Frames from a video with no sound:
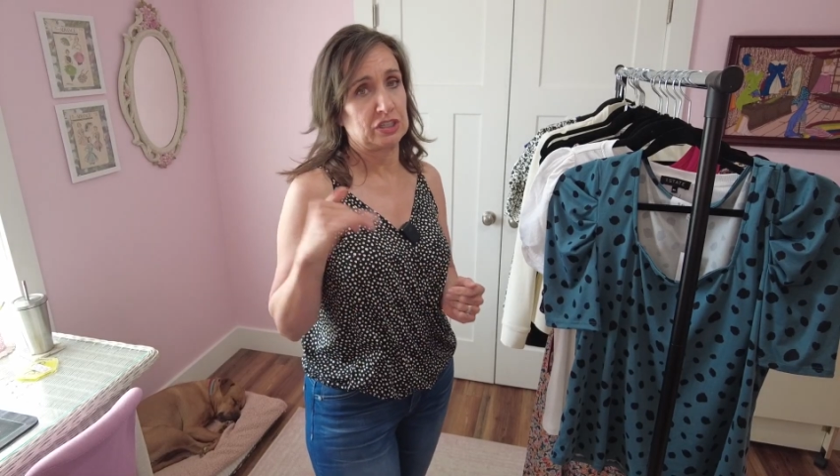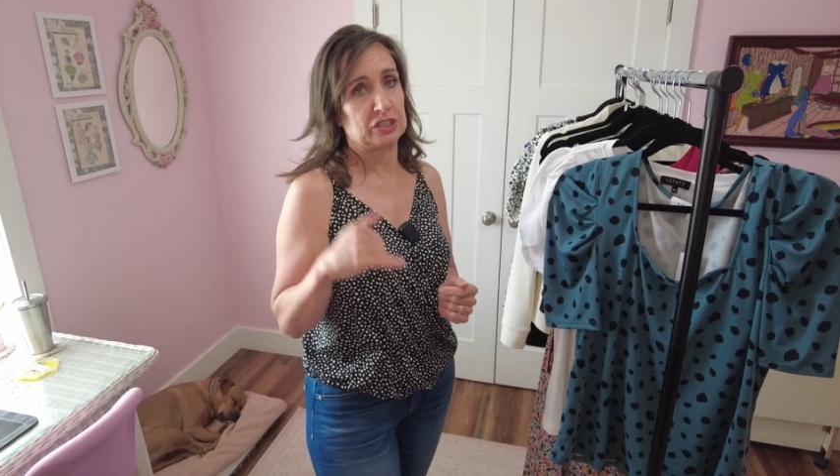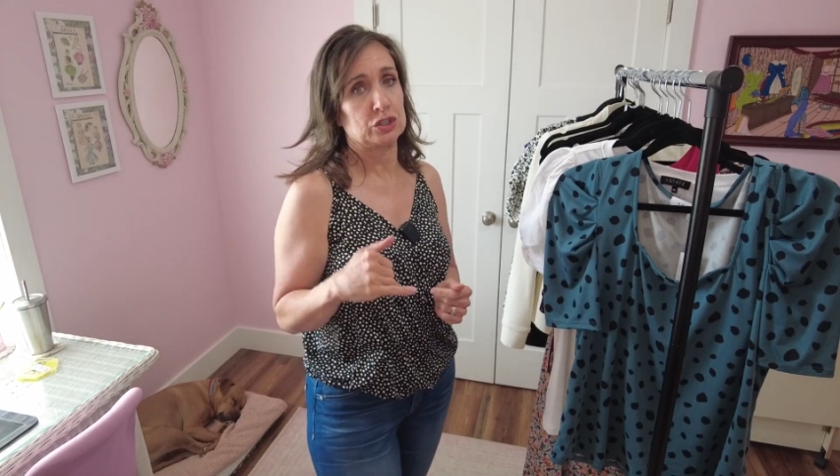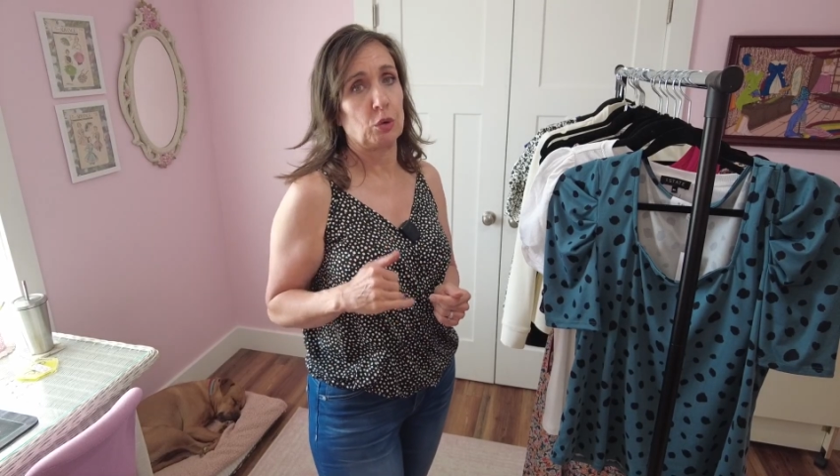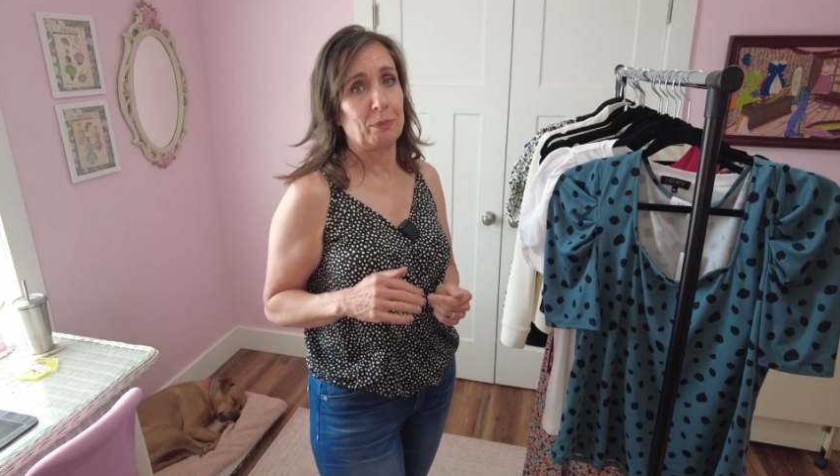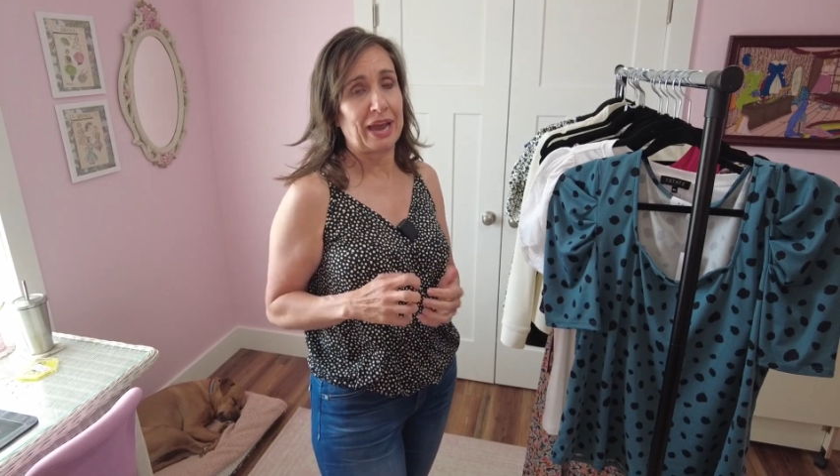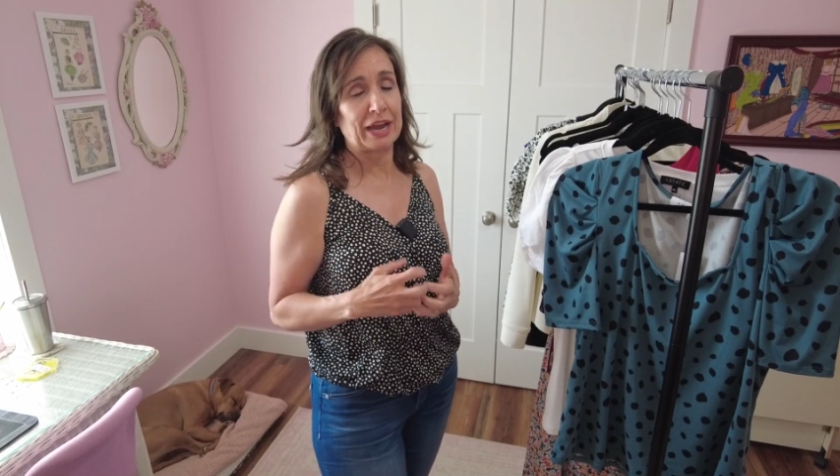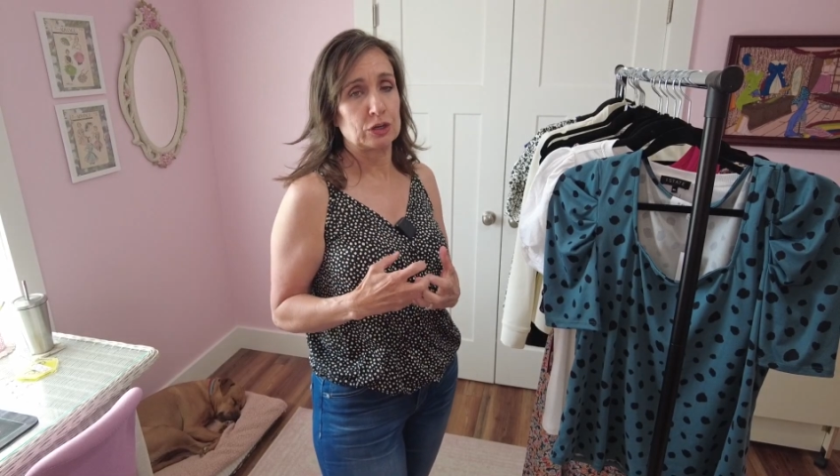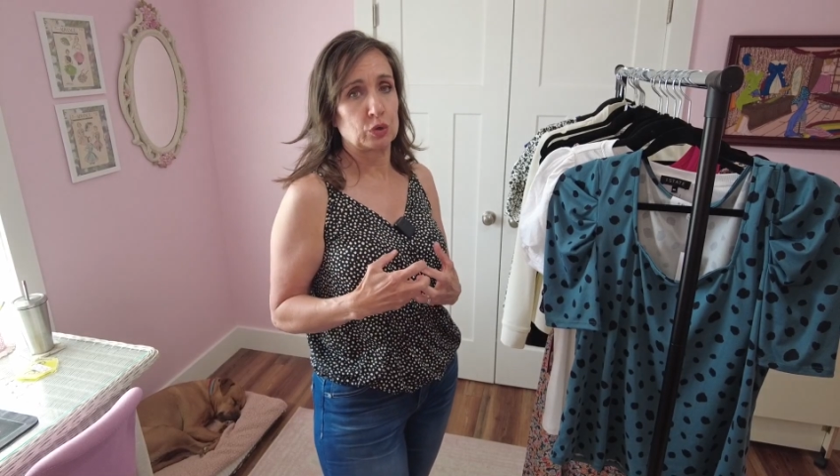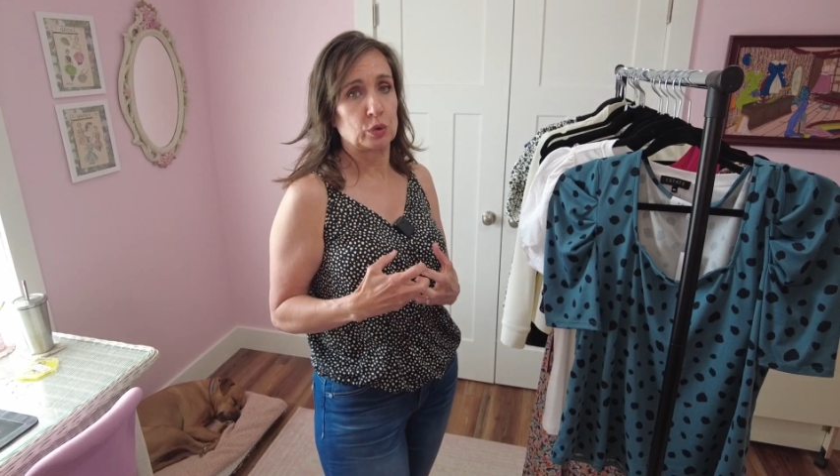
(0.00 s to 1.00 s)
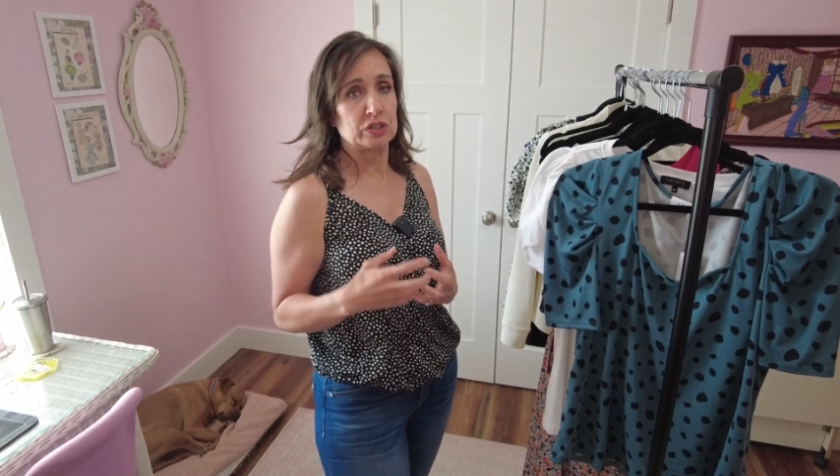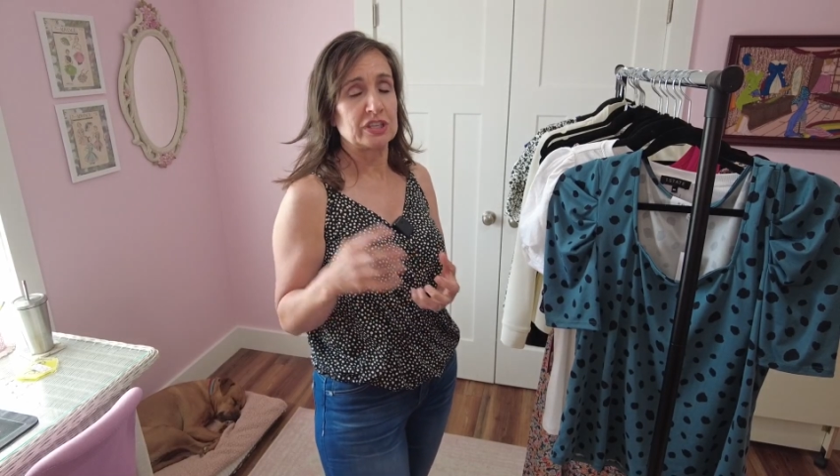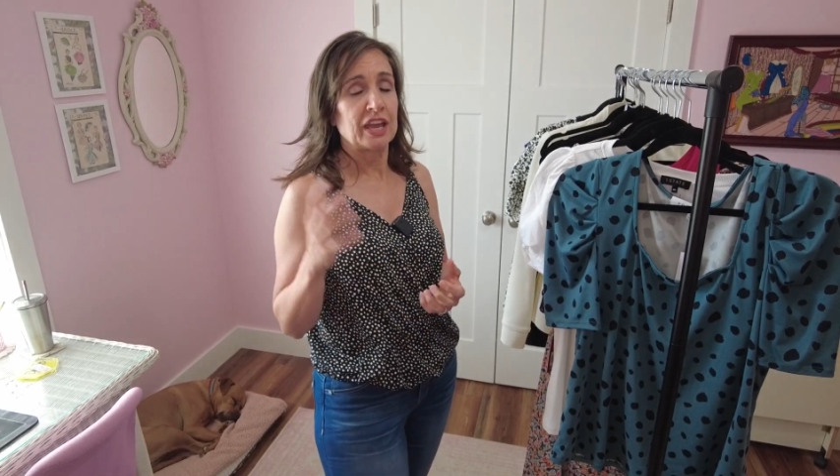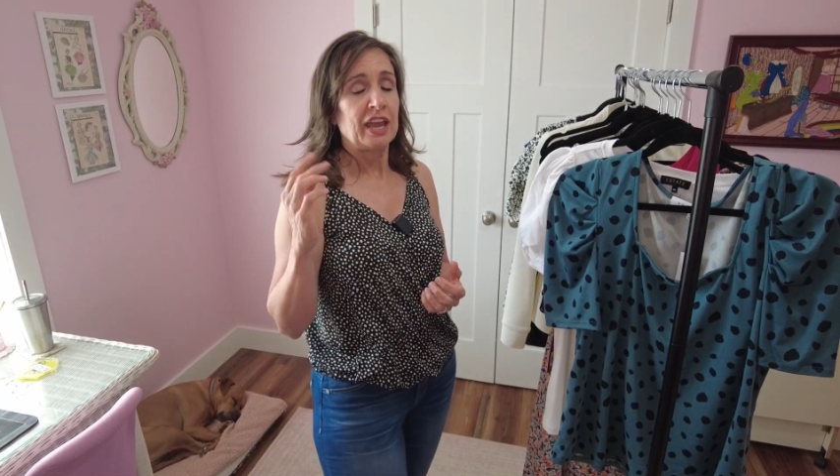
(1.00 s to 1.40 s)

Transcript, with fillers: does go back towards